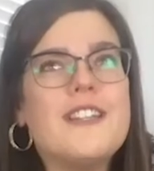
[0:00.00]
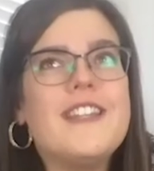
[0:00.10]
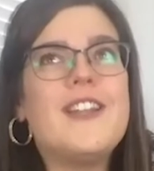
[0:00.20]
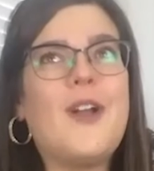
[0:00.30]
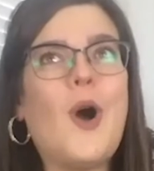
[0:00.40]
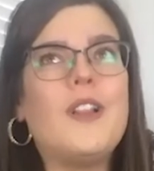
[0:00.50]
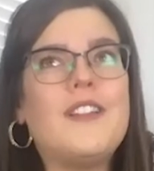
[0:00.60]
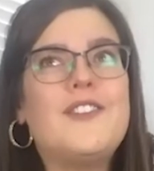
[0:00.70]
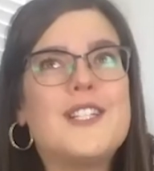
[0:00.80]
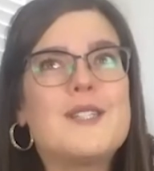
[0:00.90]
that all
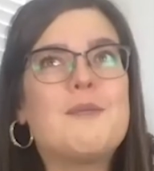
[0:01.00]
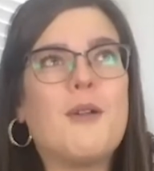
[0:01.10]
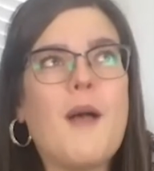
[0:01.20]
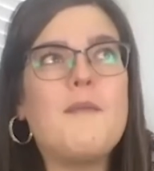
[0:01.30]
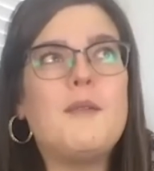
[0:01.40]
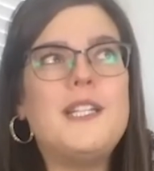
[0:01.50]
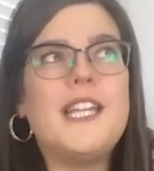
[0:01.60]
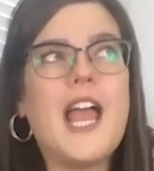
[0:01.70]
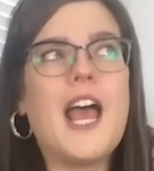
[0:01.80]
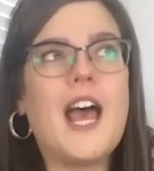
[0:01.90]
of us
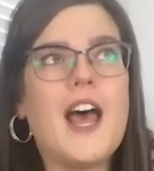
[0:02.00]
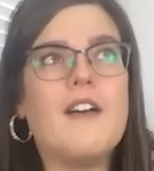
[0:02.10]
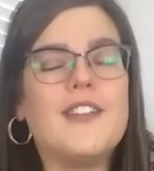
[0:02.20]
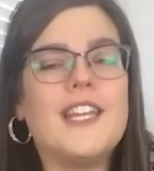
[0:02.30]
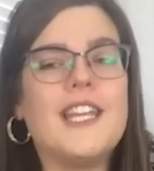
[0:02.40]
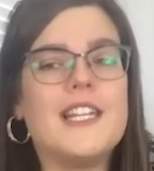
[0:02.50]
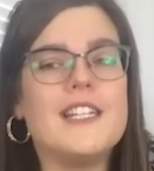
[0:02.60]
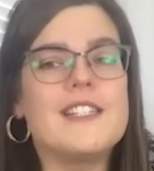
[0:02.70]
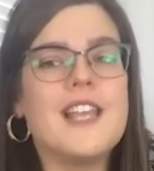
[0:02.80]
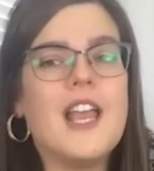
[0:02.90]
probably have
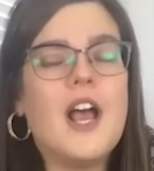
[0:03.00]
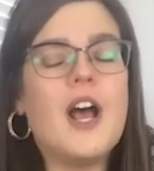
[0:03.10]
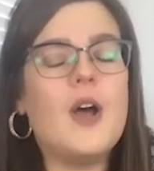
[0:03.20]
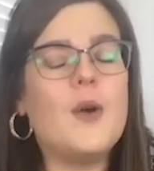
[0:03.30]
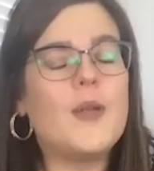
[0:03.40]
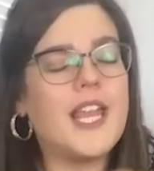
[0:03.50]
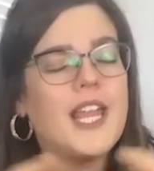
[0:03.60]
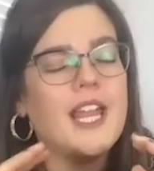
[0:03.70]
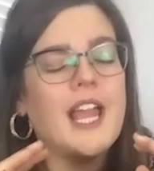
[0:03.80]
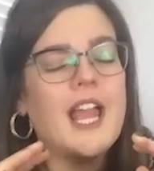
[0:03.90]
is,
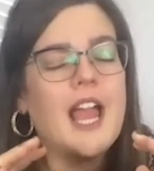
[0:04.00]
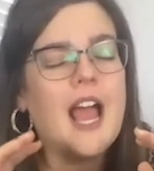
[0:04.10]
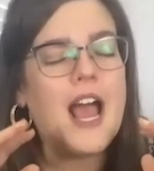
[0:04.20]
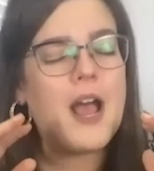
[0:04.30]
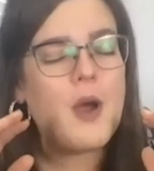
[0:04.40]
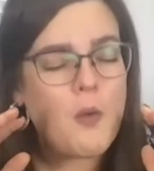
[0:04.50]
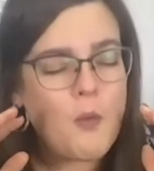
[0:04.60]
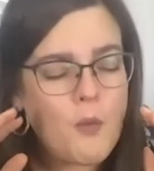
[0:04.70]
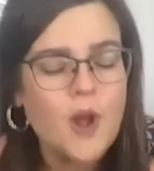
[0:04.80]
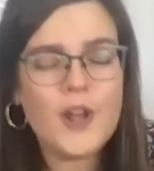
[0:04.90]
okay,
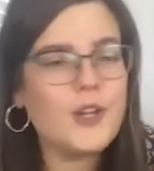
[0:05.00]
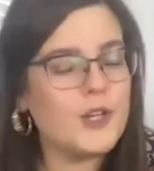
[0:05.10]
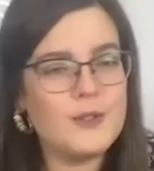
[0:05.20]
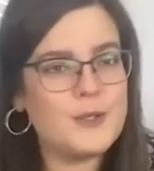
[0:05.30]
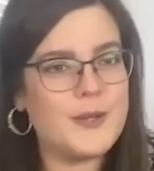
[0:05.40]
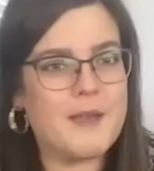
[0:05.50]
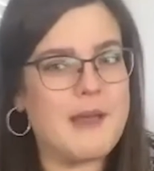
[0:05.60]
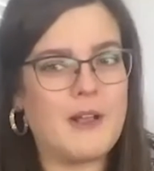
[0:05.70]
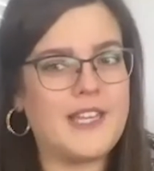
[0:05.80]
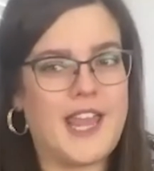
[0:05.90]
what are you doing
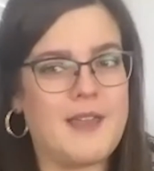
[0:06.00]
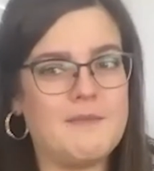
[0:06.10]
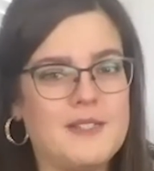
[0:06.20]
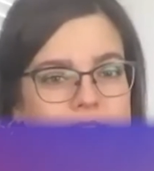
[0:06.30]
about games?